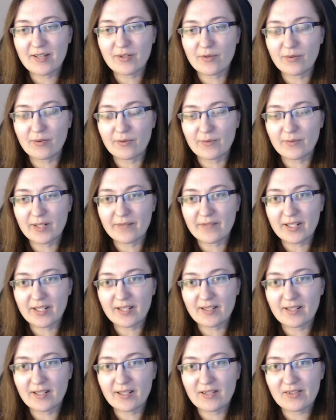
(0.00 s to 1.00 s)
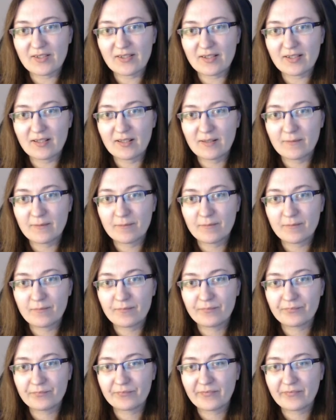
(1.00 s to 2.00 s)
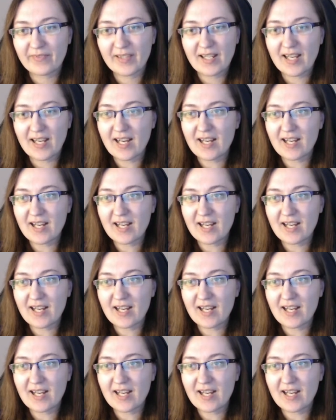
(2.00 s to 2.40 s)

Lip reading: or whatever it is. I